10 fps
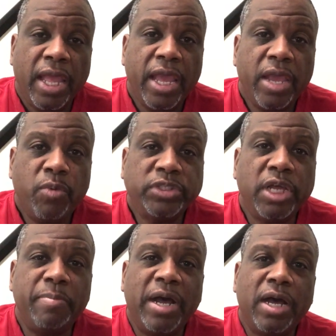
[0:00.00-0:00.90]
Hey, what's
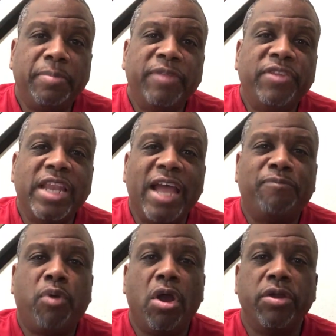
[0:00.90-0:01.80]
up, my uplifting
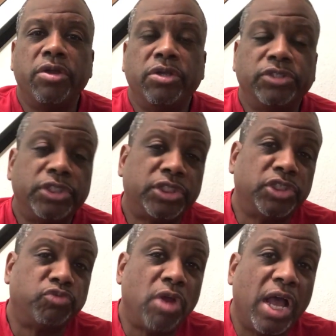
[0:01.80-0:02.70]
life partners? This
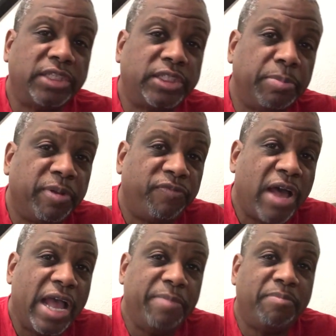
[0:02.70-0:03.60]
is Ron
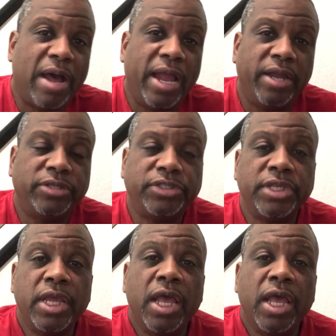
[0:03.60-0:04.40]
Simplified Myers.